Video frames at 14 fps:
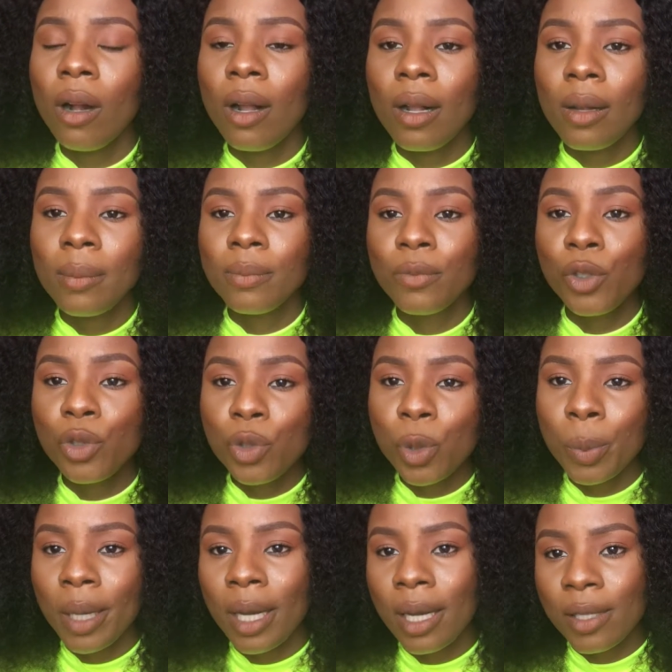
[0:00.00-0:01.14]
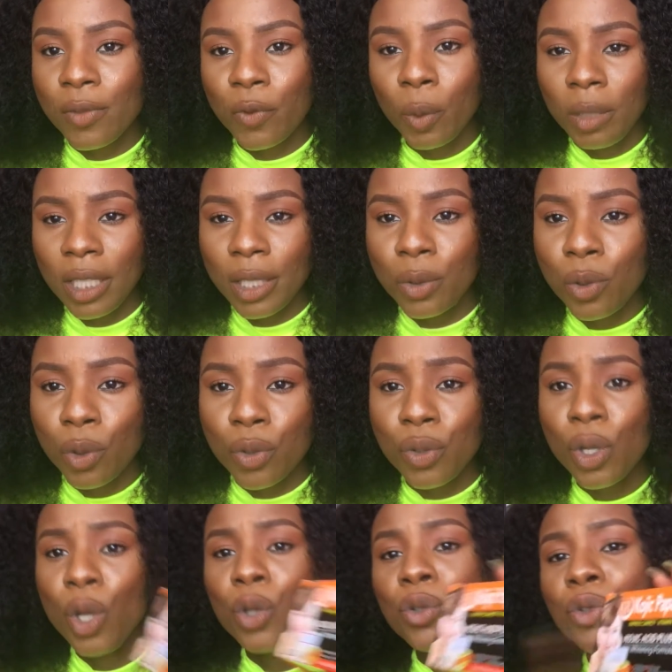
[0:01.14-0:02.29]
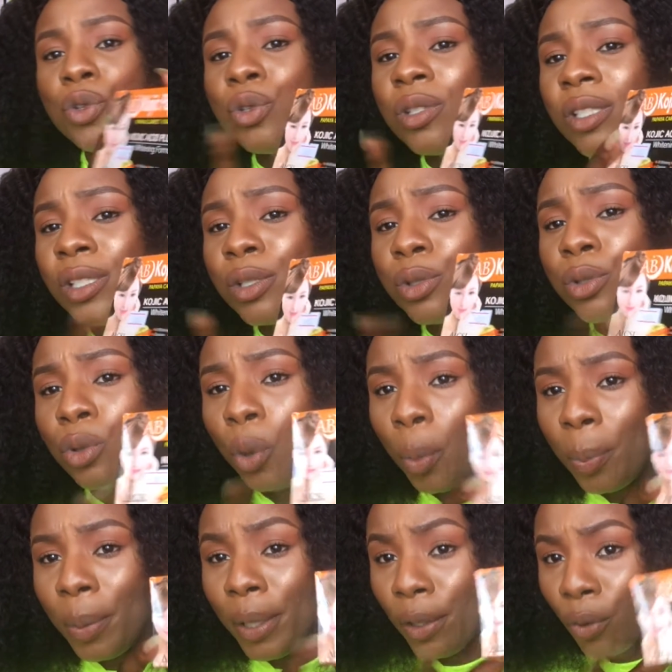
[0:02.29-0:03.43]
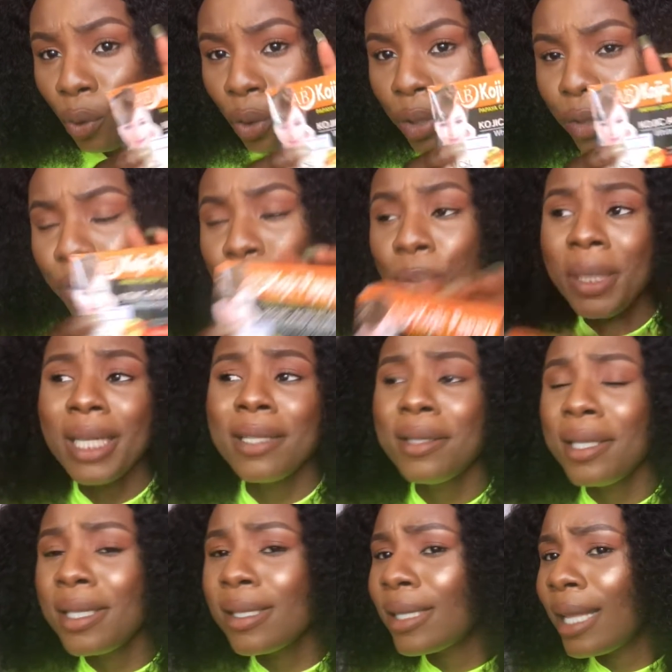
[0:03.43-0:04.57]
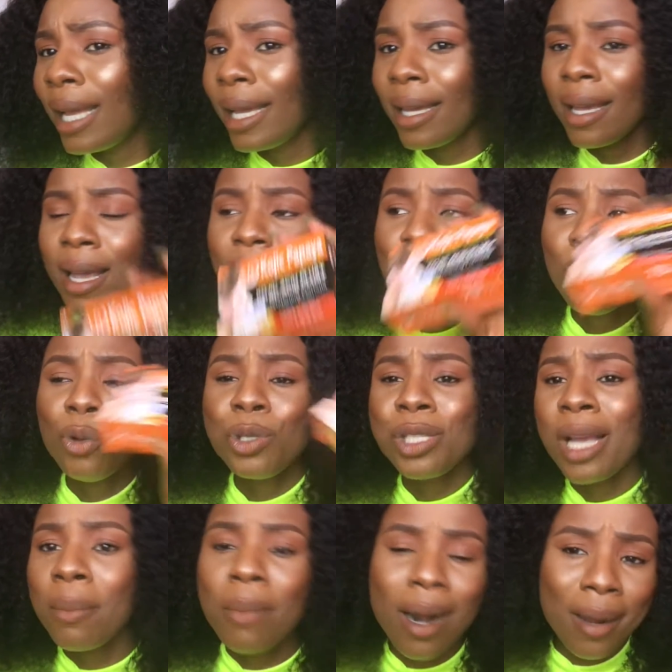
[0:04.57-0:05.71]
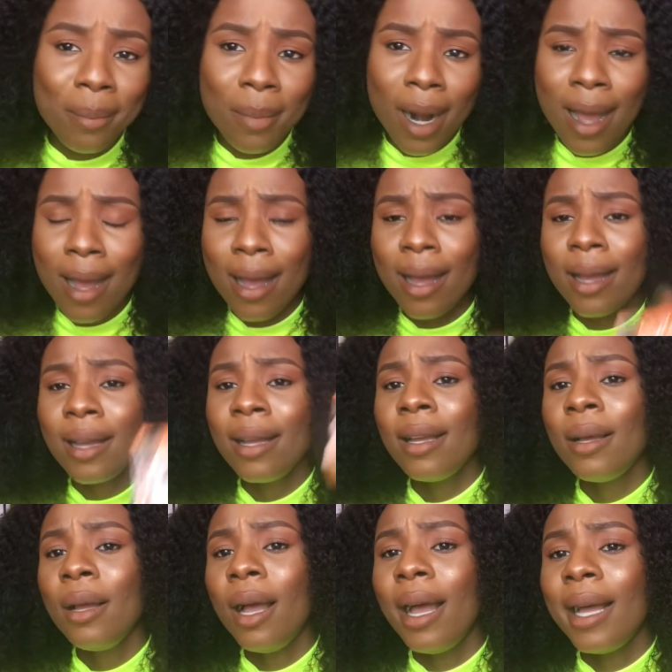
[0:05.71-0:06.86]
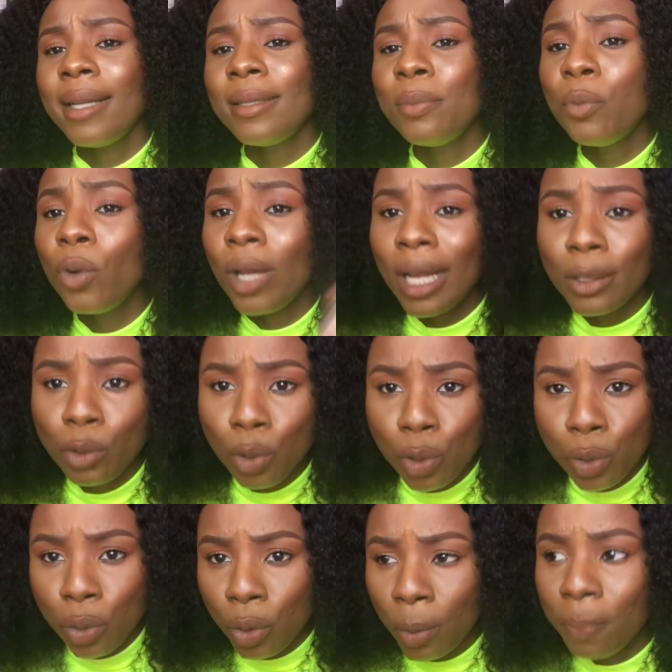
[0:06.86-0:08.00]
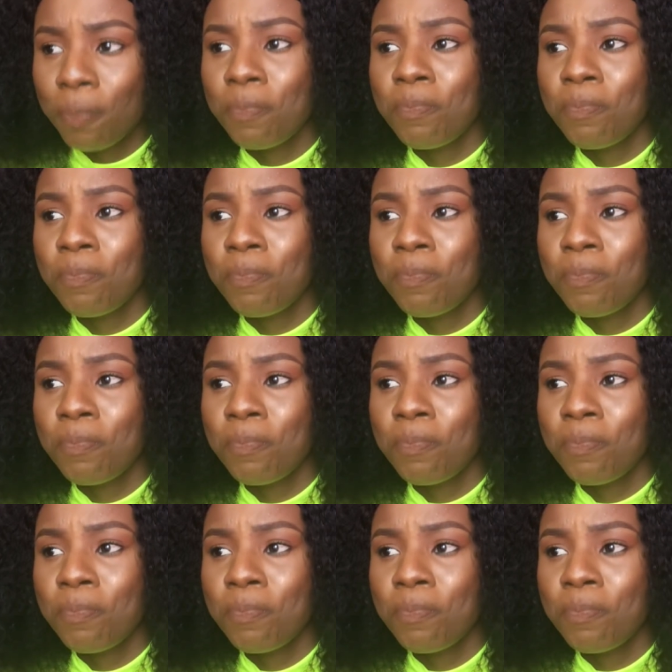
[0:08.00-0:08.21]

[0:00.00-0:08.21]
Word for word: um, YouTubers, formulators use this soap a lot to make things like Oshaprapra and Mulatto soap.